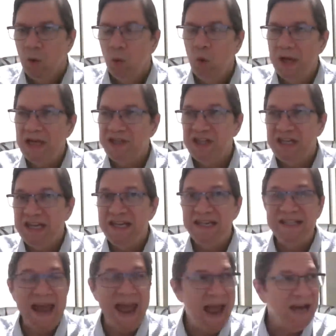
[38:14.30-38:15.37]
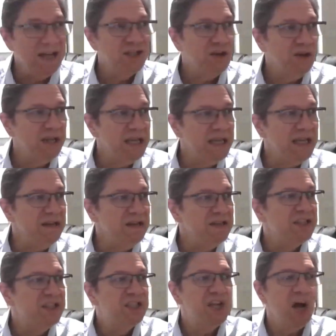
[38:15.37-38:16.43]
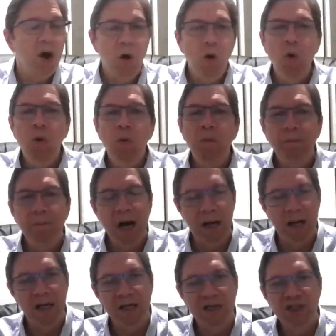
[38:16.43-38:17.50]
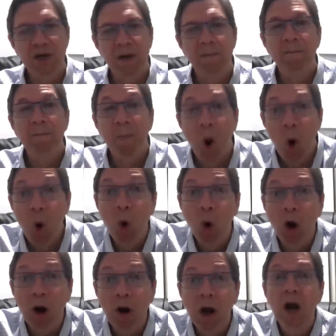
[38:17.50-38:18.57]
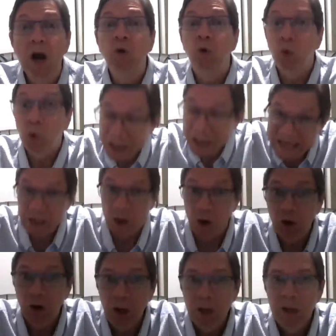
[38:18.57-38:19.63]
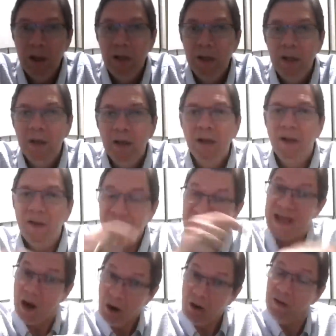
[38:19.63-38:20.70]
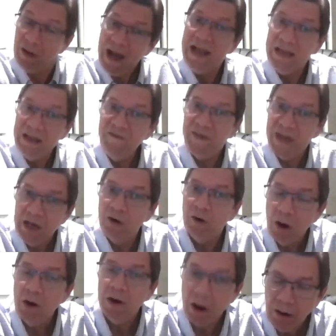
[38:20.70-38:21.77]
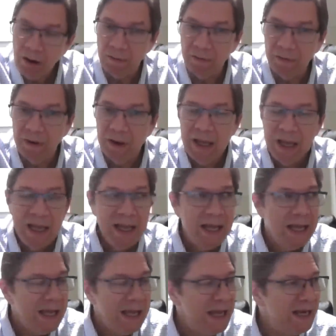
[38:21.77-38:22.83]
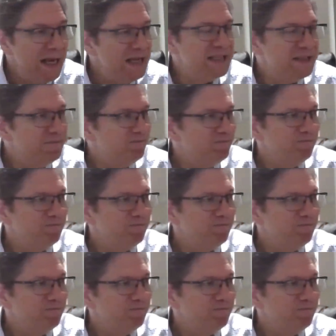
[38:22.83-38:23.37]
which is actually so much more real than our life here on earth. It is